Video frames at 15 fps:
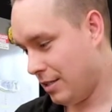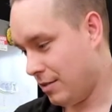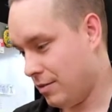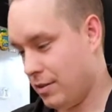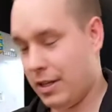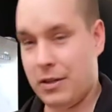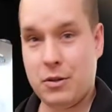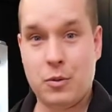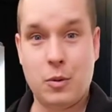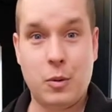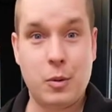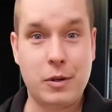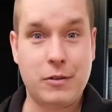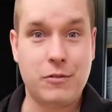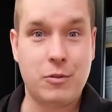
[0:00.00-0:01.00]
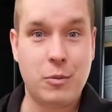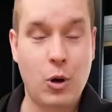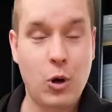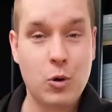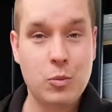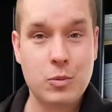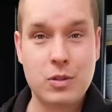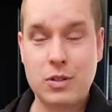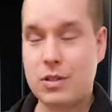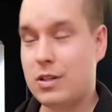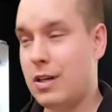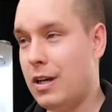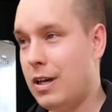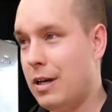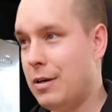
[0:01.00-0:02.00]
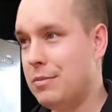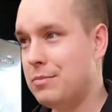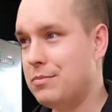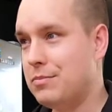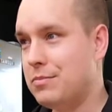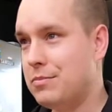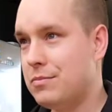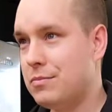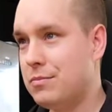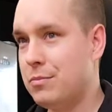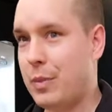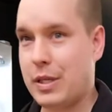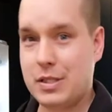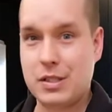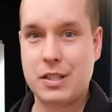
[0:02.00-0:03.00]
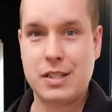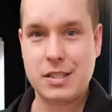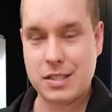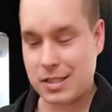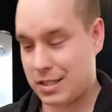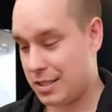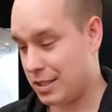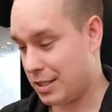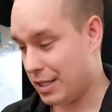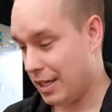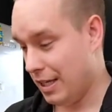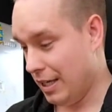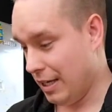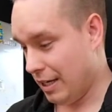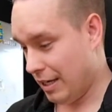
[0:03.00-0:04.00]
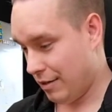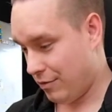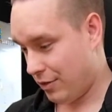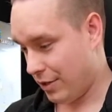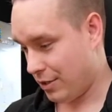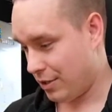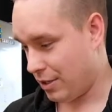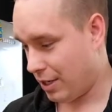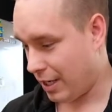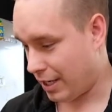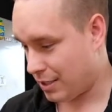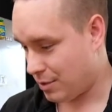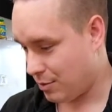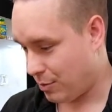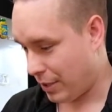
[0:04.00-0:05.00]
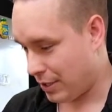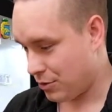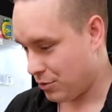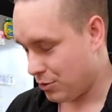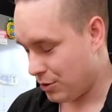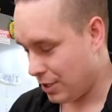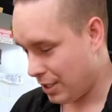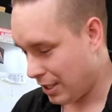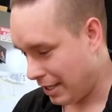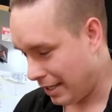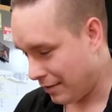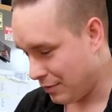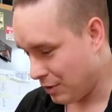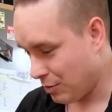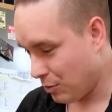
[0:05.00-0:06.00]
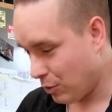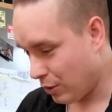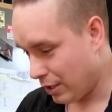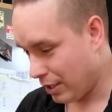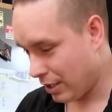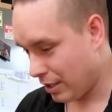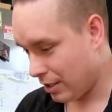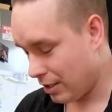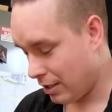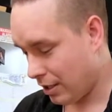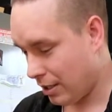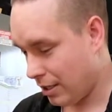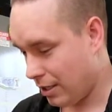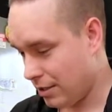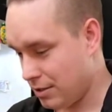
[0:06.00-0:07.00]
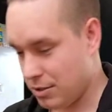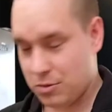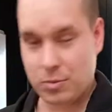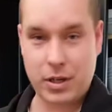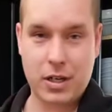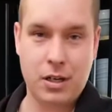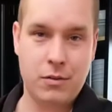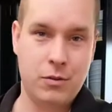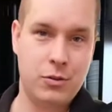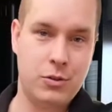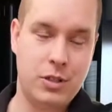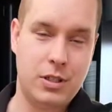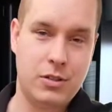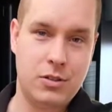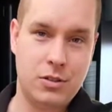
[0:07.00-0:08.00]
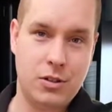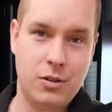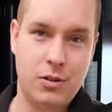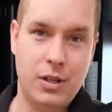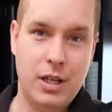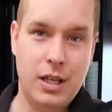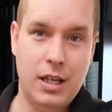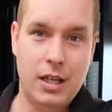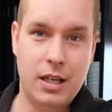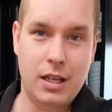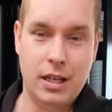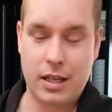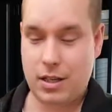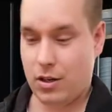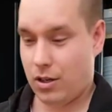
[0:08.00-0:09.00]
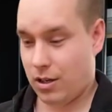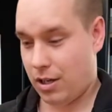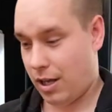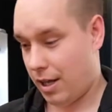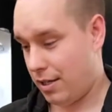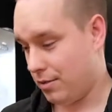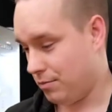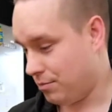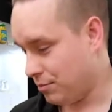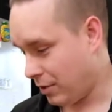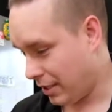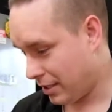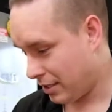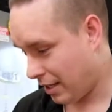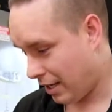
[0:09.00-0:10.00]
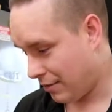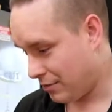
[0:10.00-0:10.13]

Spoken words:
now that we're working from home, basically consistently, I figure the next best routine I have in the morning is my coffee routine. And I like to have